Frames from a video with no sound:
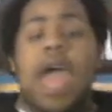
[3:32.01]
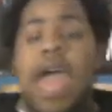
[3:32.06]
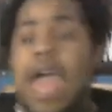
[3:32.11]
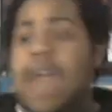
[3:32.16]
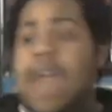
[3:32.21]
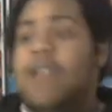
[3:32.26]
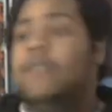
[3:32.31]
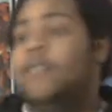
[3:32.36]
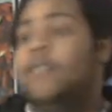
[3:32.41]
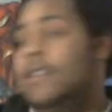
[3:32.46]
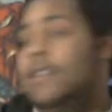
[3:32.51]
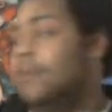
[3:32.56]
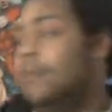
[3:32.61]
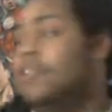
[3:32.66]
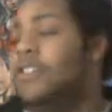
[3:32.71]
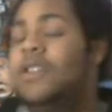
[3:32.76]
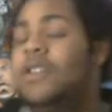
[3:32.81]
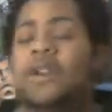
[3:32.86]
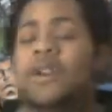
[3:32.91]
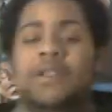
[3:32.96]
And every time
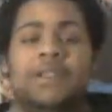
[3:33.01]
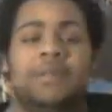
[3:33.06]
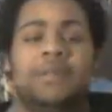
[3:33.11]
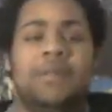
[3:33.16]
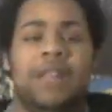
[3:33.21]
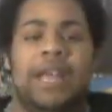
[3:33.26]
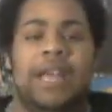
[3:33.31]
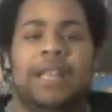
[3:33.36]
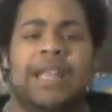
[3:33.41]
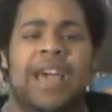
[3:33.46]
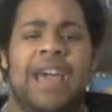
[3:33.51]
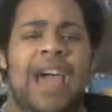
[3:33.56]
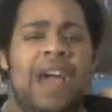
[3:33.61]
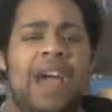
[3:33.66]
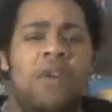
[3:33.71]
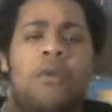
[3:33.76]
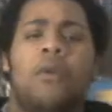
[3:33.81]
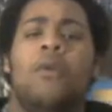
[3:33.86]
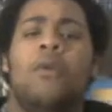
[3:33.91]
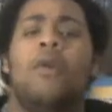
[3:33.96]
she talks to me like that, I
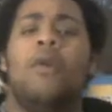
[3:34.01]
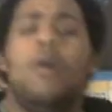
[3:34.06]
go,